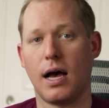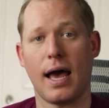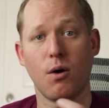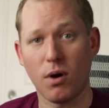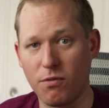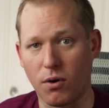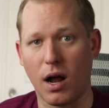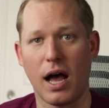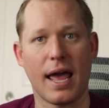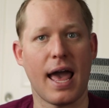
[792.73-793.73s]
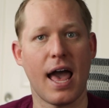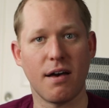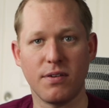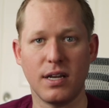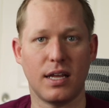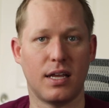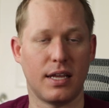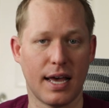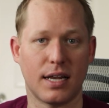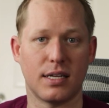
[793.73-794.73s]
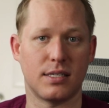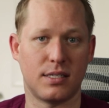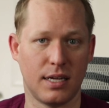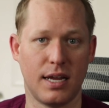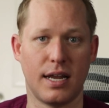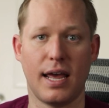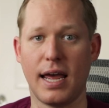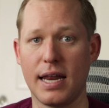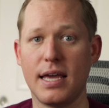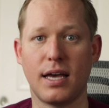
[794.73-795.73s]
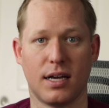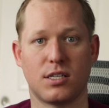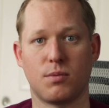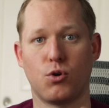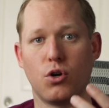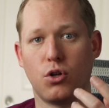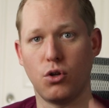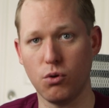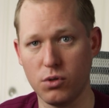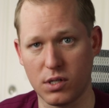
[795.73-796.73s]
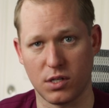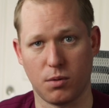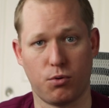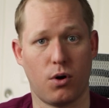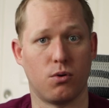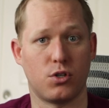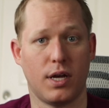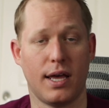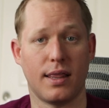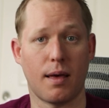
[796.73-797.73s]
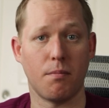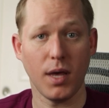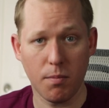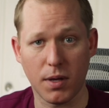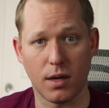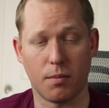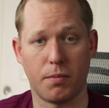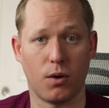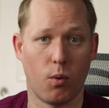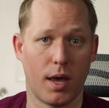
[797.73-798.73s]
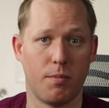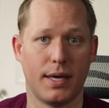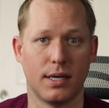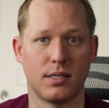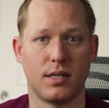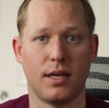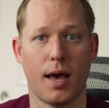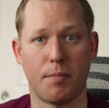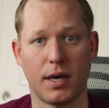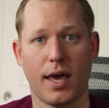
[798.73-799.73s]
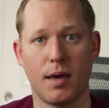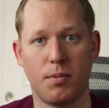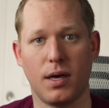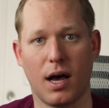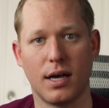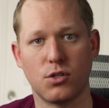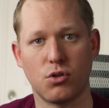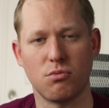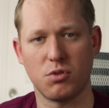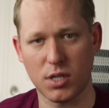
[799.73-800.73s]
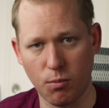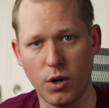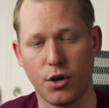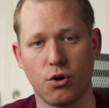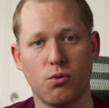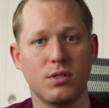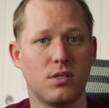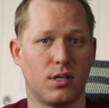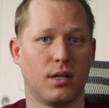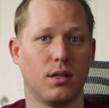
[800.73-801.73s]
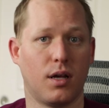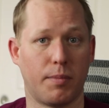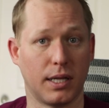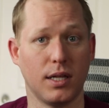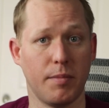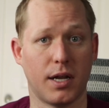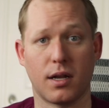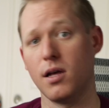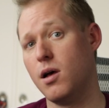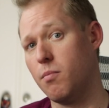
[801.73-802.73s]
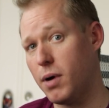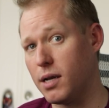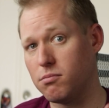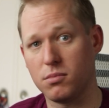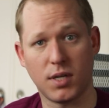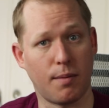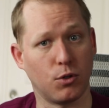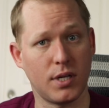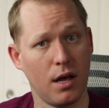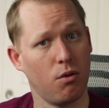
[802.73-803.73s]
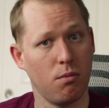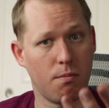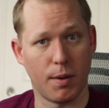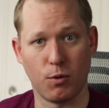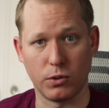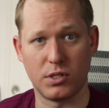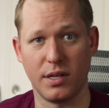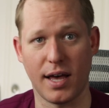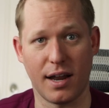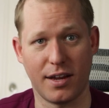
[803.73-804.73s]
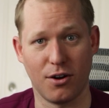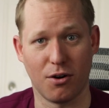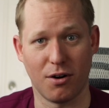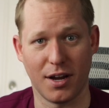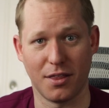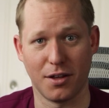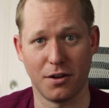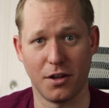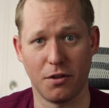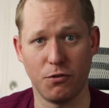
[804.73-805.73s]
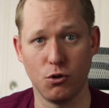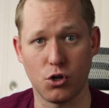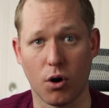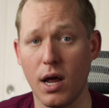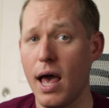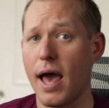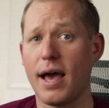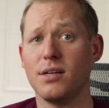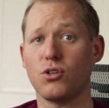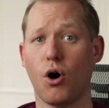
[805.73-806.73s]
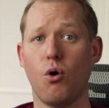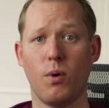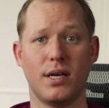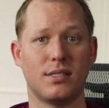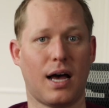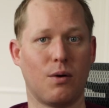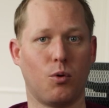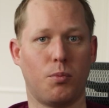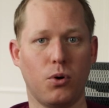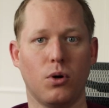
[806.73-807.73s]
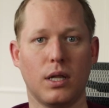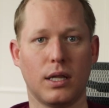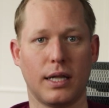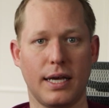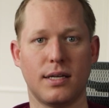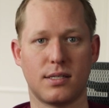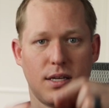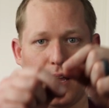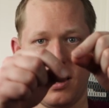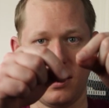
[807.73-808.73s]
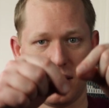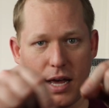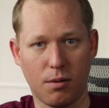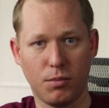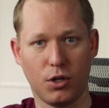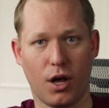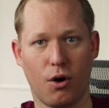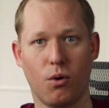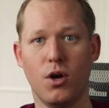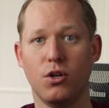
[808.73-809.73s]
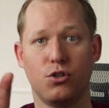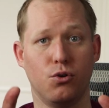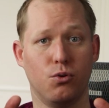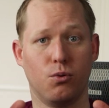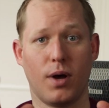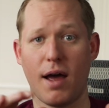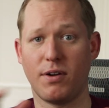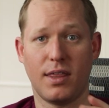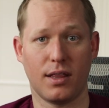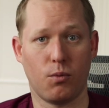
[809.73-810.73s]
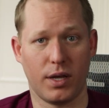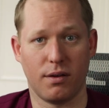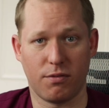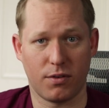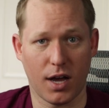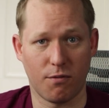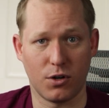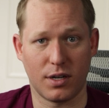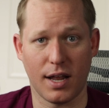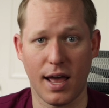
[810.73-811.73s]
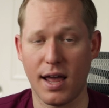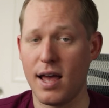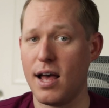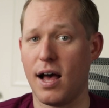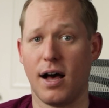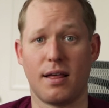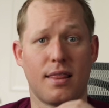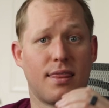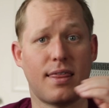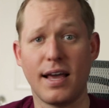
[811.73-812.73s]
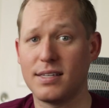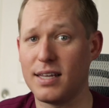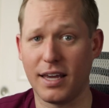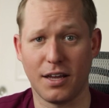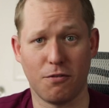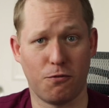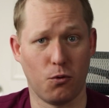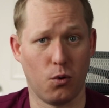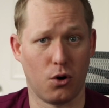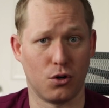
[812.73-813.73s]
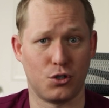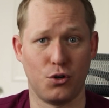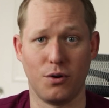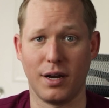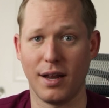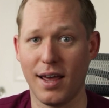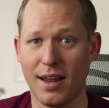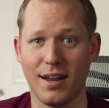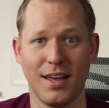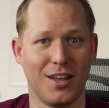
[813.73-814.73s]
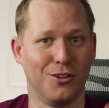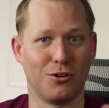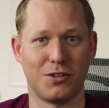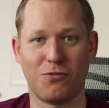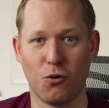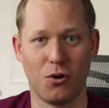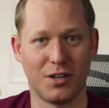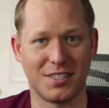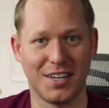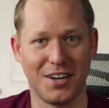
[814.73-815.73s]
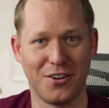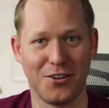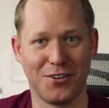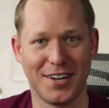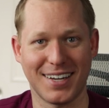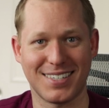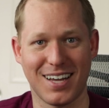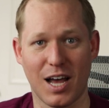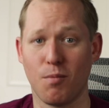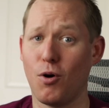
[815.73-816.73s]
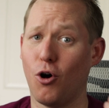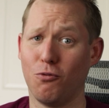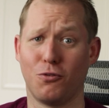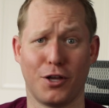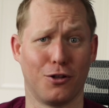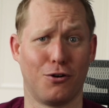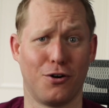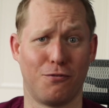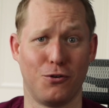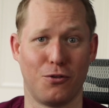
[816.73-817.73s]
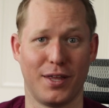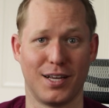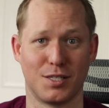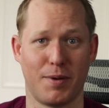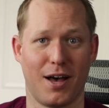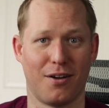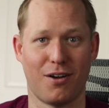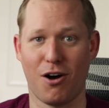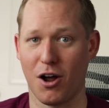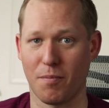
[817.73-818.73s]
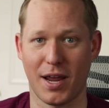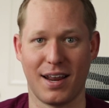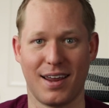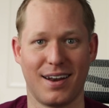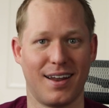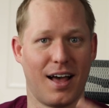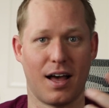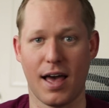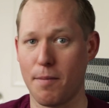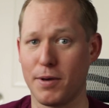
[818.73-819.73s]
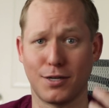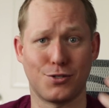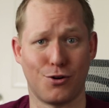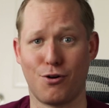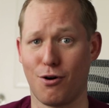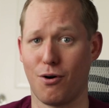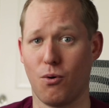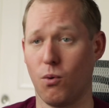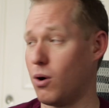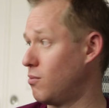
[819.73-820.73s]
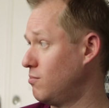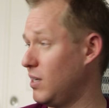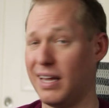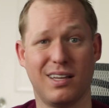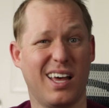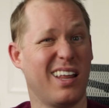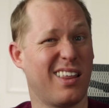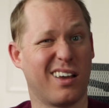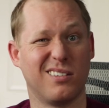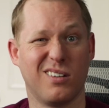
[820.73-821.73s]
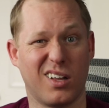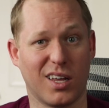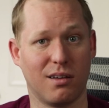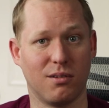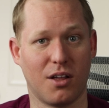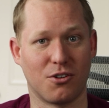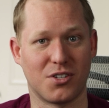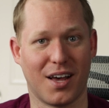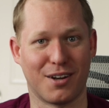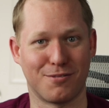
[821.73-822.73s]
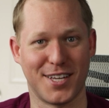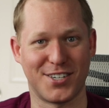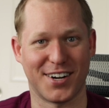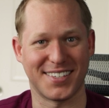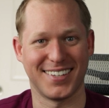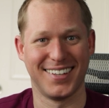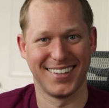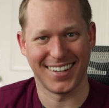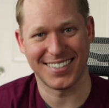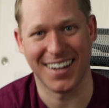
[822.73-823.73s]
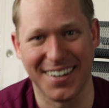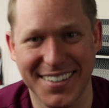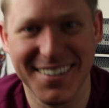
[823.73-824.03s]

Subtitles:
However, I haven't yet seen any customer use this approach, and that may be in a big way because the Epic APIs are somewhat new and still a bit limited. But time will tell. Maybe we'll see that here in the future. As always, I will put links down below to everything that we've covered today. Thanks again for tuning in. Look forward to seeing you next time. Hopefully you learned a few things about automating Epic, Cerner, or really anything on the other side of Citrix. Next time.